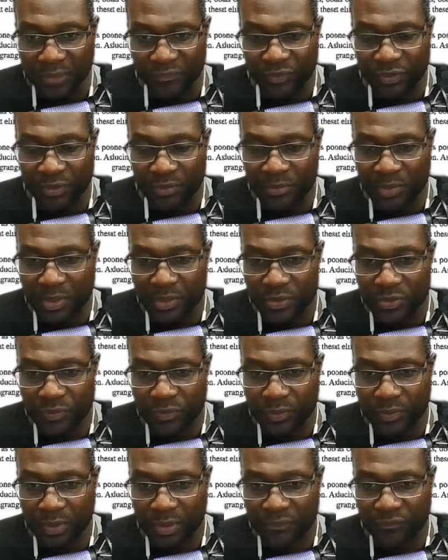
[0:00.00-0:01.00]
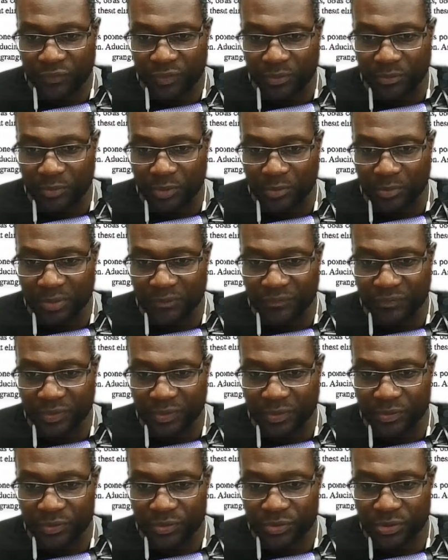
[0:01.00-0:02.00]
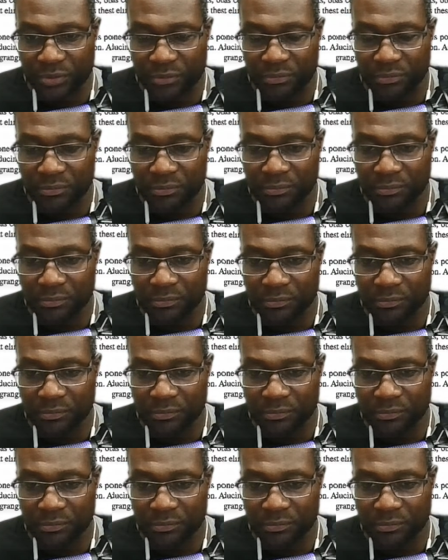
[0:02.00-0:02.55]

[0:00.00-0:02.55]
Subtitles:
of mr squared for the moment of inertia,